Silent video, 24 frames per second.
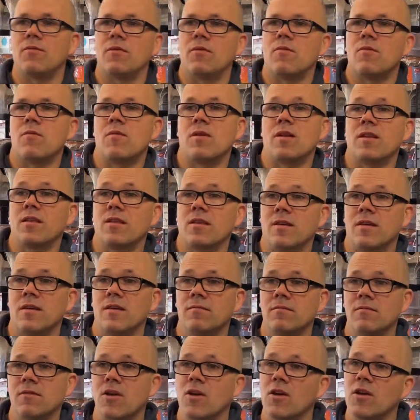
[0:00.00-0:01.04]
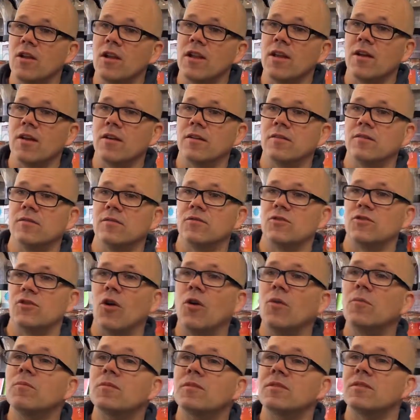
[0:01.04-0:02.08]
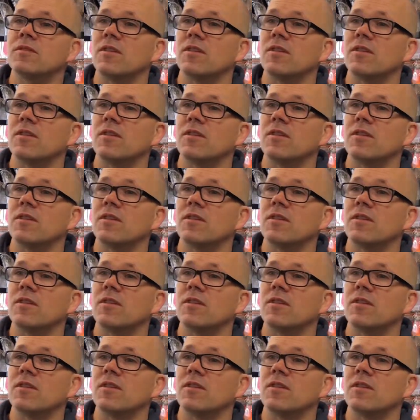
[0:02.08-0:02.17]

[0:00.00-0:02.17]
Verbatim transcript: We were one of the earlier shops.